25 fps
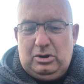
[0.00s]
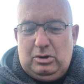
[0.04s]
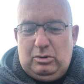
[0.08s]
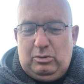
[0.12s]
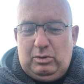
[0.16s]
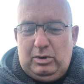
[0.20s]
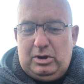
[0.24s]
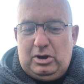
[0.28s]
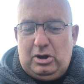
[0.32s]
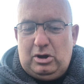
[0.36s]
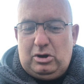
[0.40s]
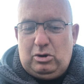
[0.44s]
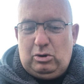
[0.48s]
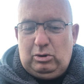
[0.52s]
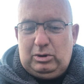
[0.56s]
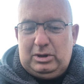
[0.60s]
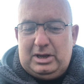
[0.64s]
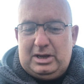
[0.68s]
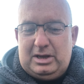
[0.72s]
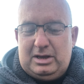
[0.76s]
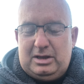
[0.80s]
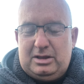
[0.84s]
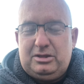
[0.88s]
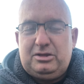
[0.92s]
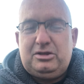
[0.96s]
We could call
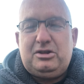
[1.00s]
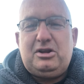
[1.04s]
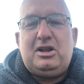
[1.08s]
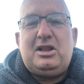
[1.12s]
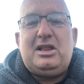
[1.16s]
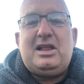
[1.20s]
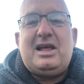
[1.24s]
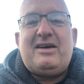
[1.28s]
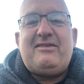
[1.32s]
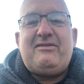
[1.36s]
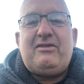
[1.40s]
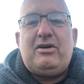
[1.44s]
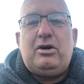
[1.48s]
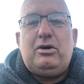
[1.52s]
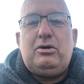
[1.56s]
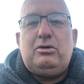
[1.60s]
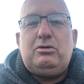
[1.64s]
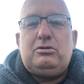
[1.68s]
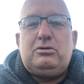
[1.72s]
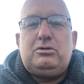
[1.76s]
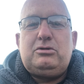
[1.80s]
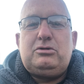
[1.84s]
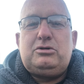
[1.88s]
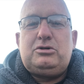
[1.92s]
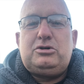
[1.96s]
it the Lavo
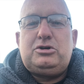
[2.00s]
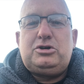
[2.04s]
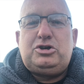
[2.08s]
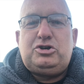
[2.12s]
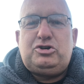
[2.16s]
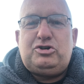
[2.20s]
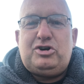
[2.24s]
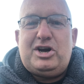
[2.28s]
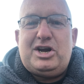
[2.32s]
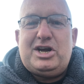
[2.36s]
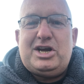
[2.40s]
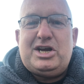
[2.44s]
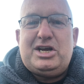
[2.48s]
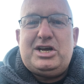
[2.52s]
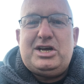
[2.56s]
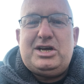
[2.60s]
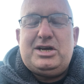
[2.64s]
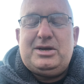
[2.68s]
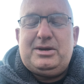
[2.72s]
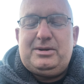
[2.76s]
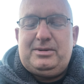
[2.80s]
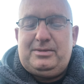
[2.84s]
tree.